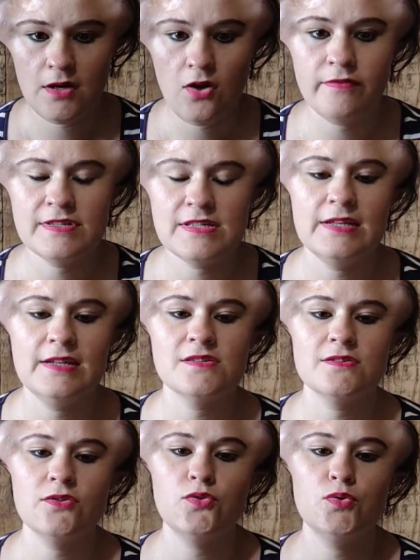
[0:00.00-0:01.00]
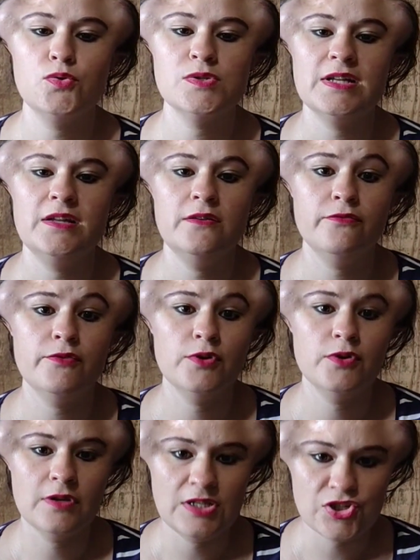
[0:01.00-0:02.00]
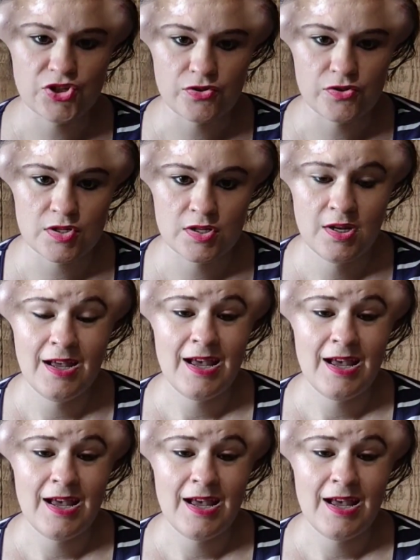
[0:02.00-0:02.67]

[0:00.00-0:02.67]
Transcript: obviously it doesn't cause any further issues,